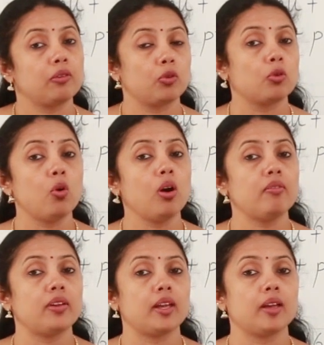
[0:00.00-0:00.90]
he would go
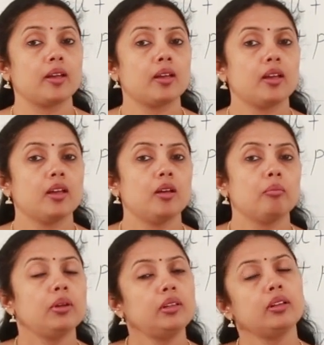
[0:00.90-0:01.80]
away.
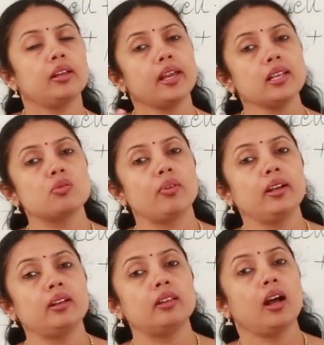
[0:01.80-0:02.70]
But the case
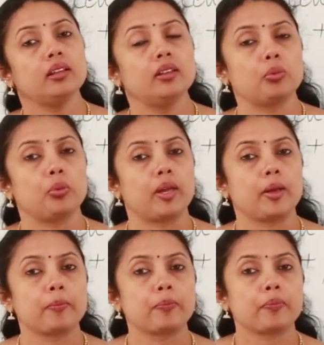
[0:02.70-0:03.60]
went the other
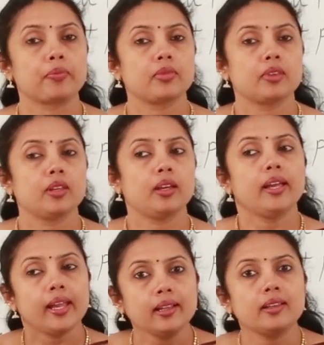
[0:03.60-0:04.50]
way.
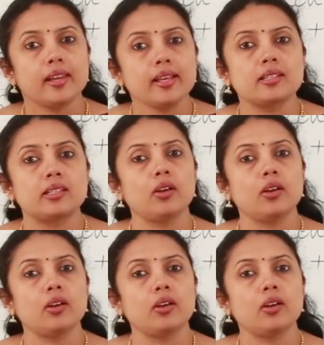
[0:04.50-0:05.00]
Again, the next